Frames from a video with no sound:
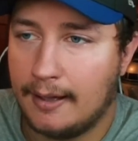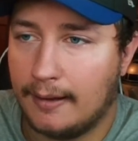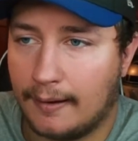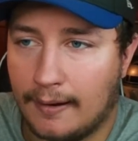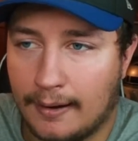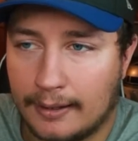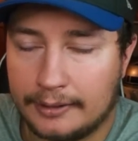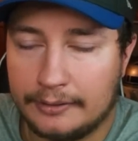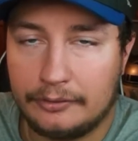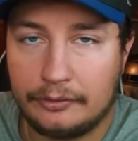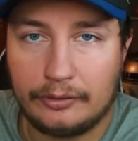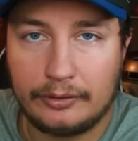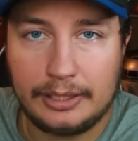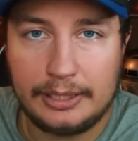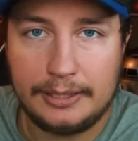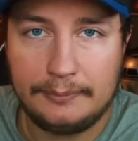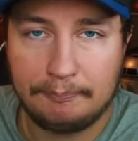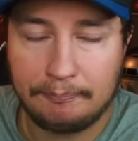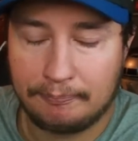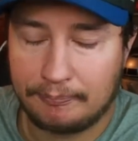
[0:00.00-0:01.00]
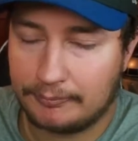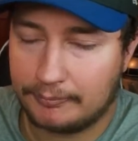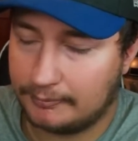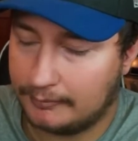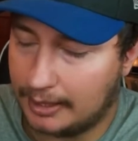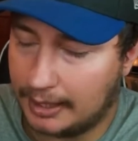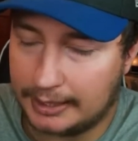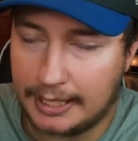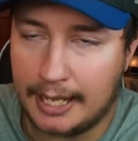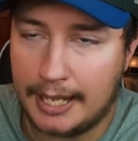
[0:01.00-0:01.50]
Honestly,
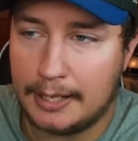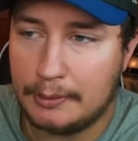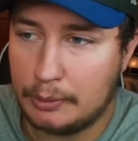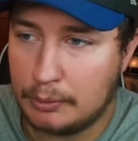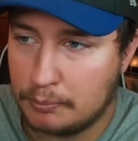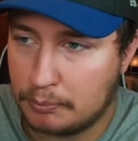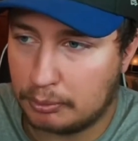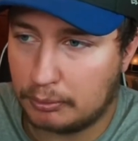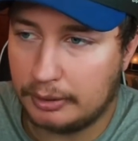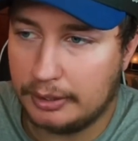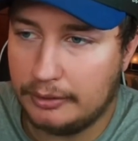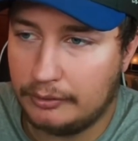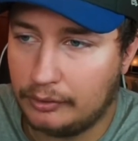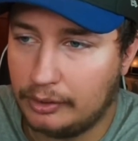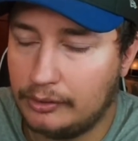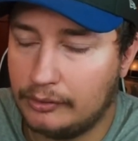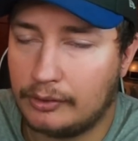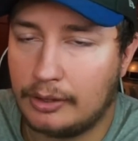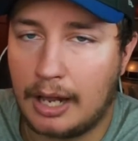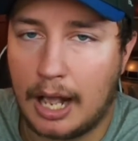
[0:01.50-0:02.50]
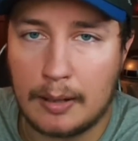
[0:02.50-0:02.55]
again, preseason,